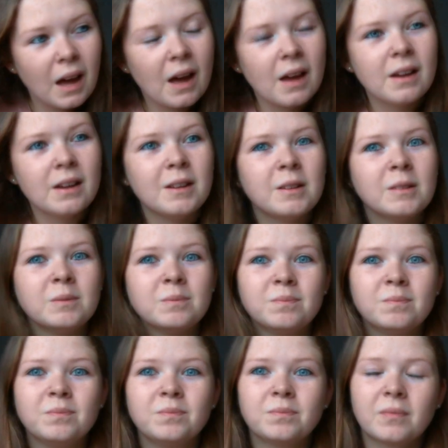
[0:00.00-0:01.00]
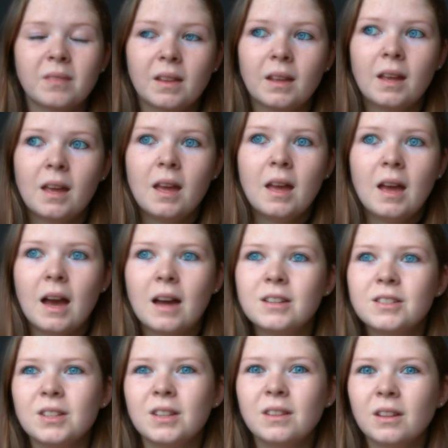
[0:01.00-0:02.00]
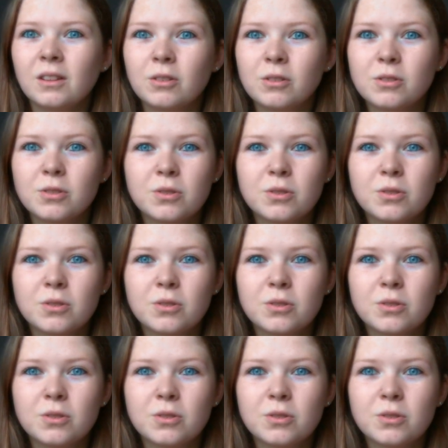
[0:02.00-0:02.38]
I think they look